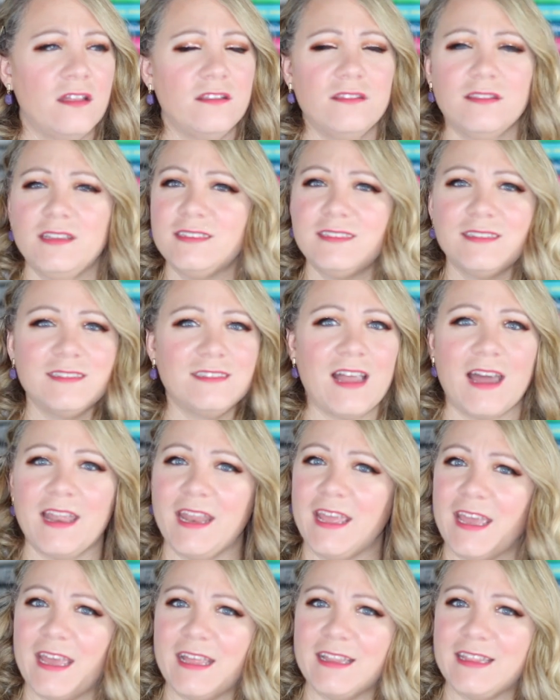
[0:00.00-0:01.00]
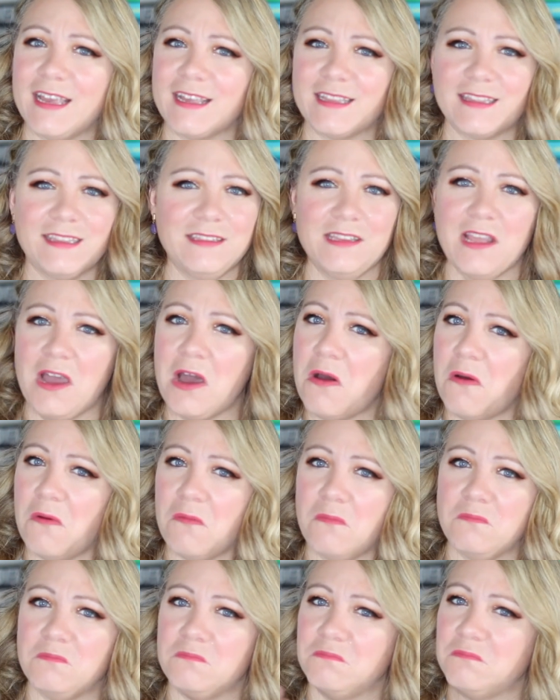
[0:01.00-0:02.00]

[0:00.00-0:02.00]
this is not it. Like, no.